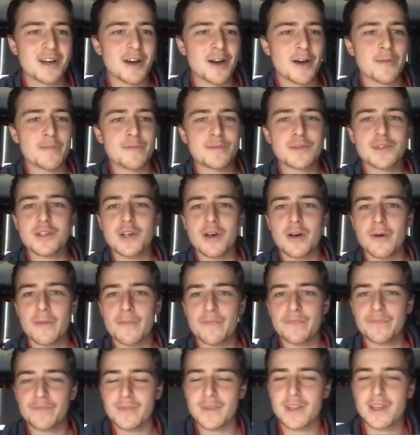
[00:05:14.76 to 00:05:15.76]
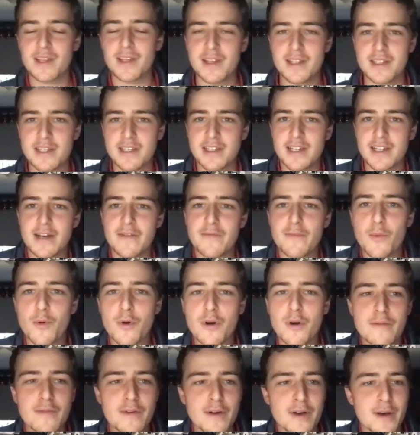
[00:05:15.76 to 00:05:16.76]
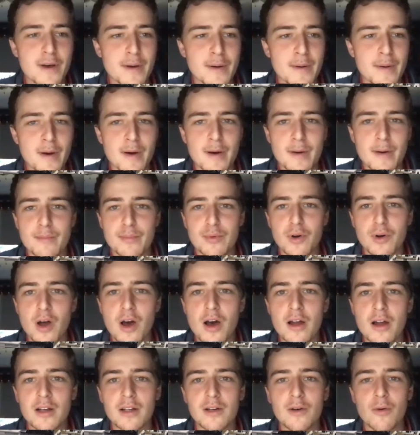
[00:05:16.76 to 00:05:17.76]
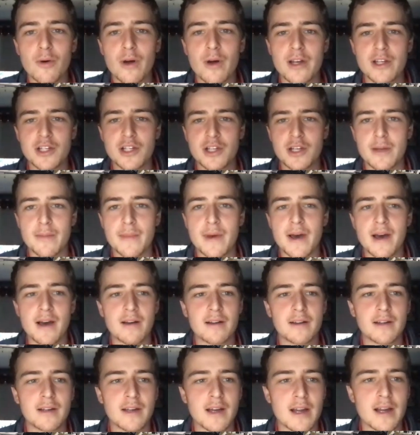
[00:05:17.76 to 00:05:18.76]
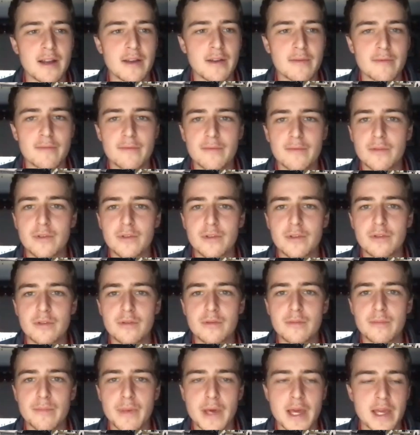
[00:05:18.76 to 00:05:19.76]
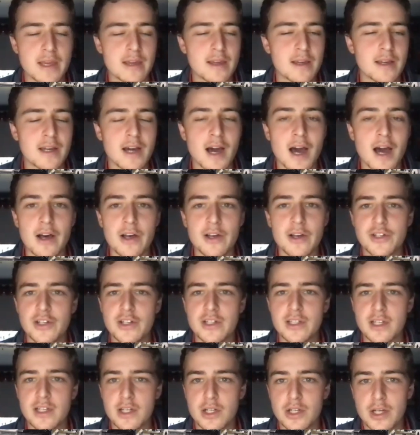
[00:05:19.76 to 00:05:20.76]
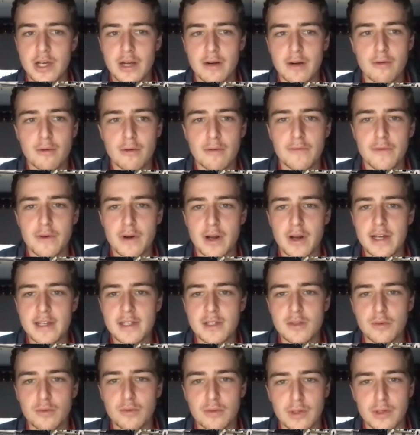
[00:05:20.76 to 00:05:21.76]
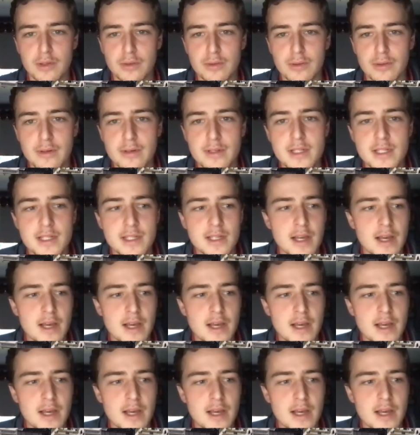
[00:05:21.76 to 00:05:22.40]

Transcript: So this is kind of more of a broad question about kind of picking colleges in general for high school recruits.